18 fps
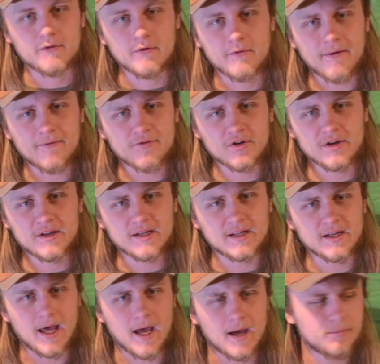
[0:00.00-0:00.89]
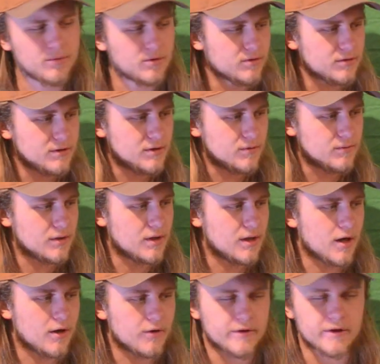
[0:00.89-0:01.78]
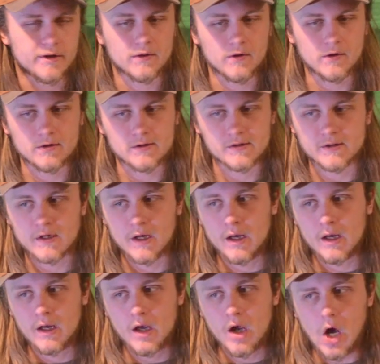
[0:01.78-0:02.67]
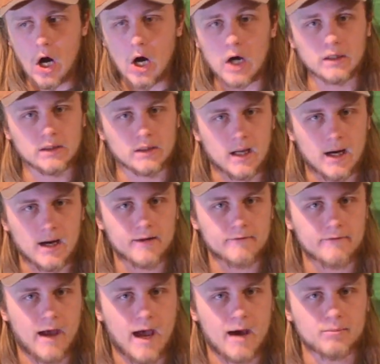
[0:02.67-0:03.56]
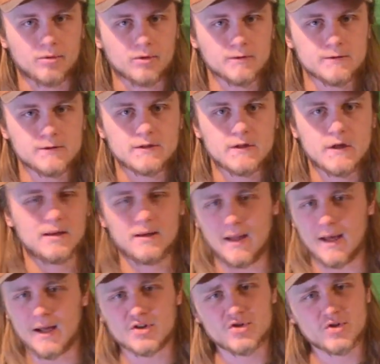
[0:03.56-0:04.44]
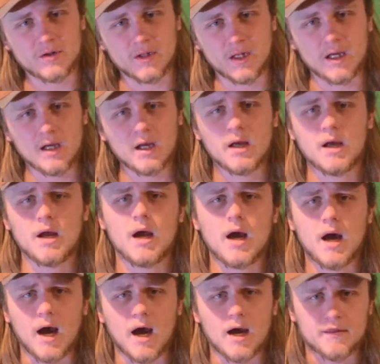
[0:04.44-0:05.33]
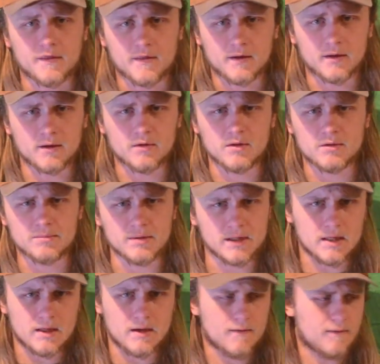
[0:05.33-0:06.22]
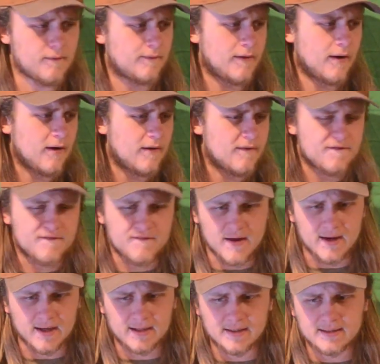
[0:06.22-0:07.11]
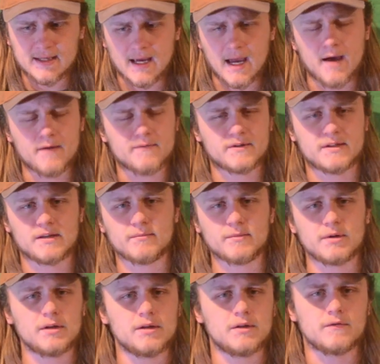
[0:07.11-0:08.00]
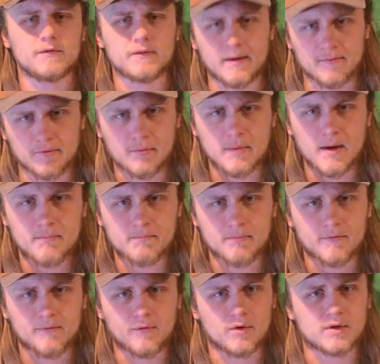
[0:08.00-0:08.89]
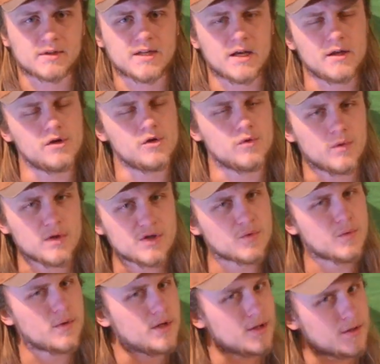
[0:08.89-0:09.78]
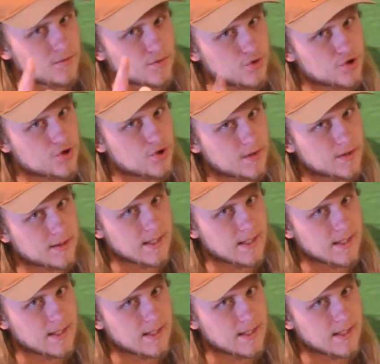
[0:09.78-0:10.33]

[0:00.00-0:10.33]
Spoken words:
you've ever eaten an apple, you would know that there's a lot of apples. Naturally, I think it would be very fitting to have somebody you've never met before tell you which one you should